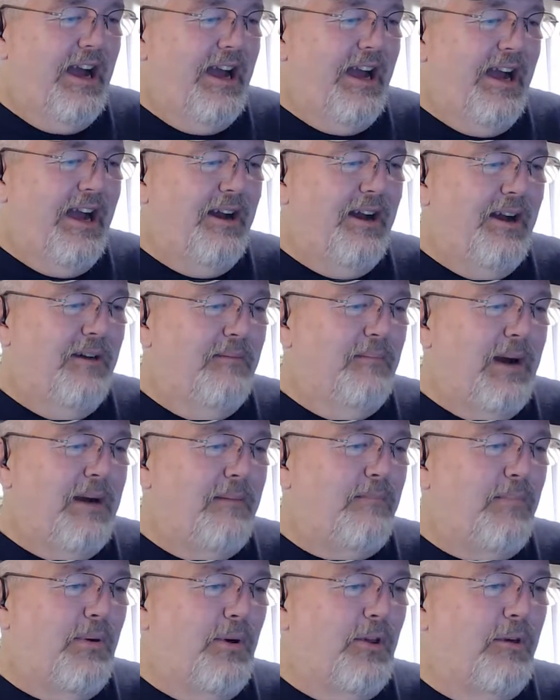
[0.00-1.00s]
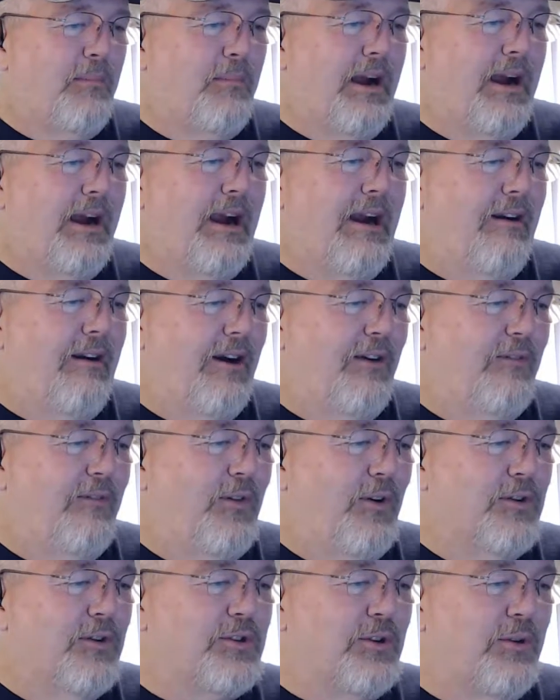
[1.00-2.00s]
I'm about pulling my hair out,
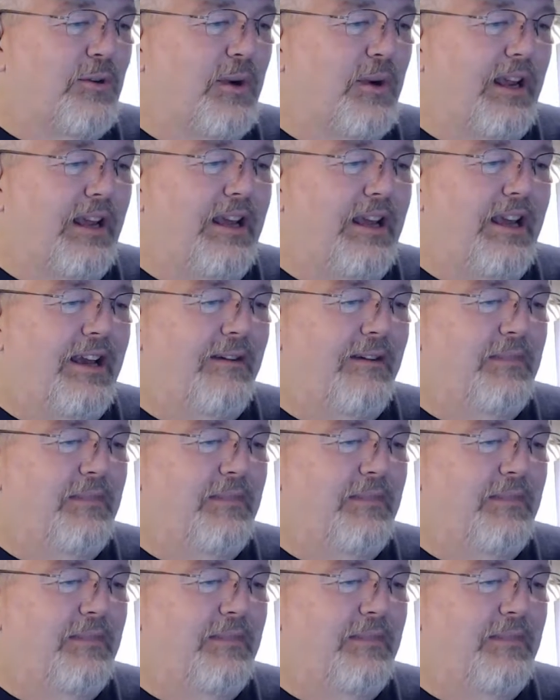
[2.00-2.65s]
folks. I really am.